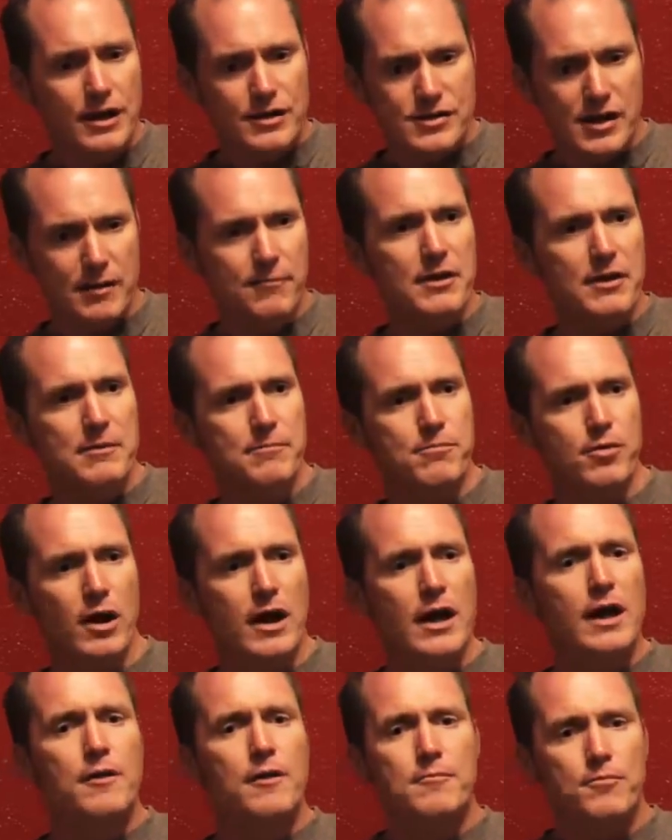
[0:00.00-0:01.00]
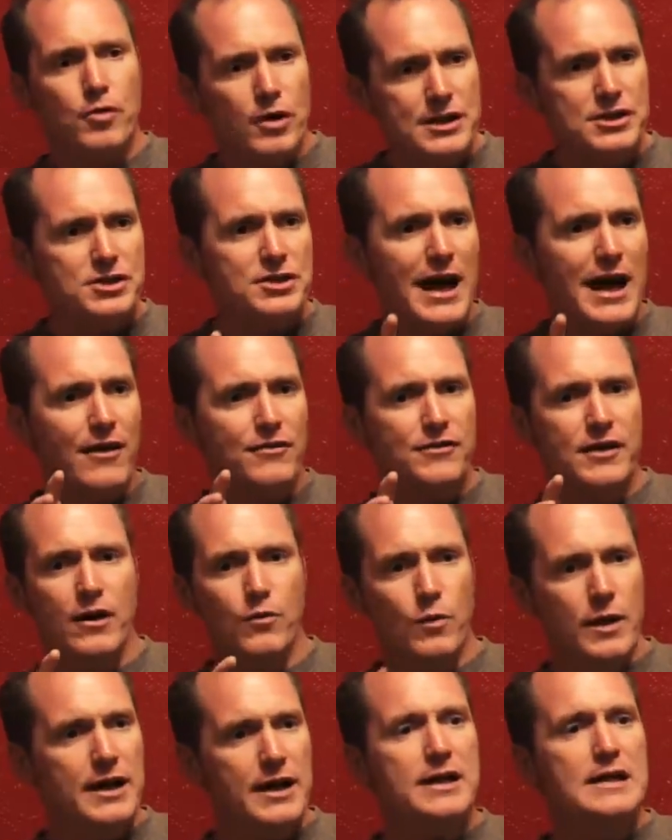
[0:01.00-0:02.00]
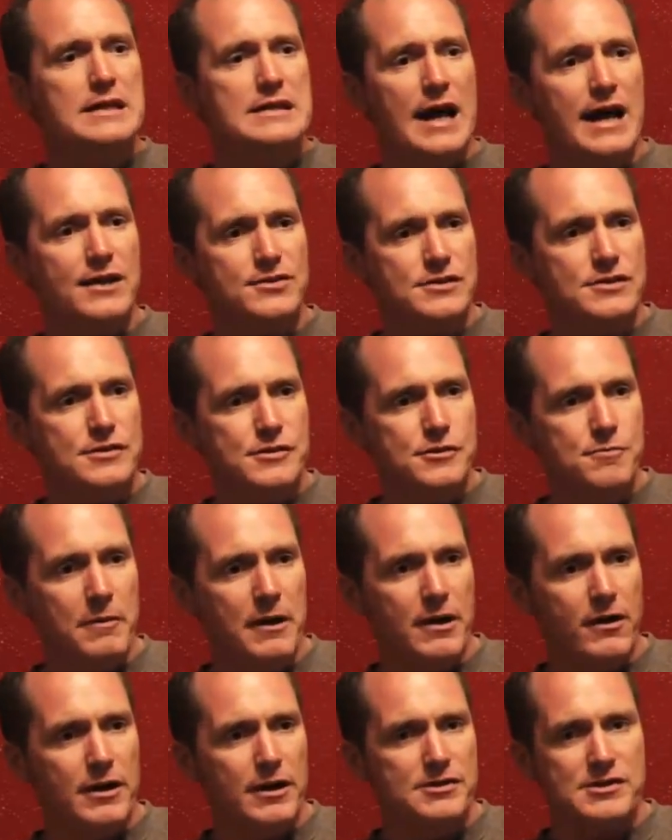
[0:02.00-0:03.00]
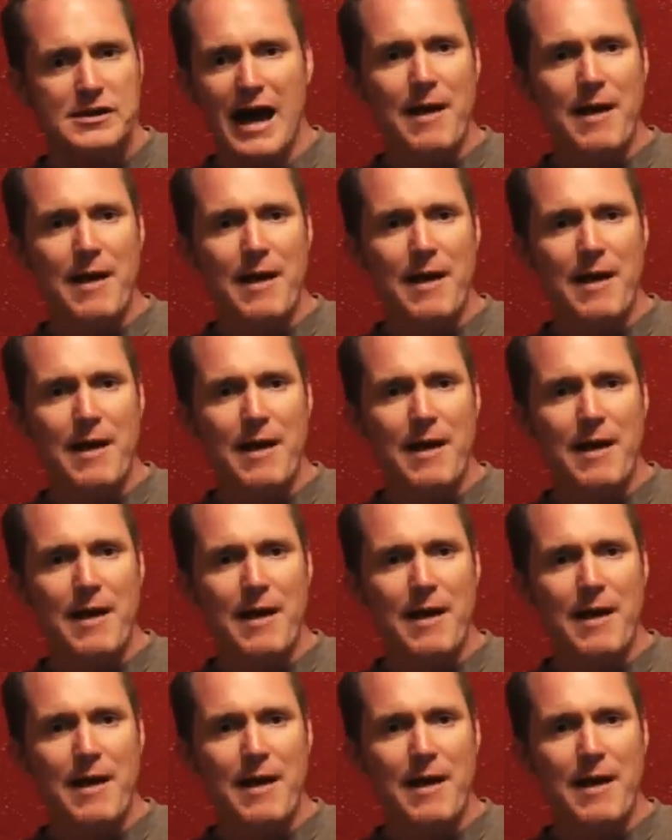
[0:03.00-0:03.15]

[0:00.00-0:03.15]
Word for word: something pre preached out there, we need to test the spirits,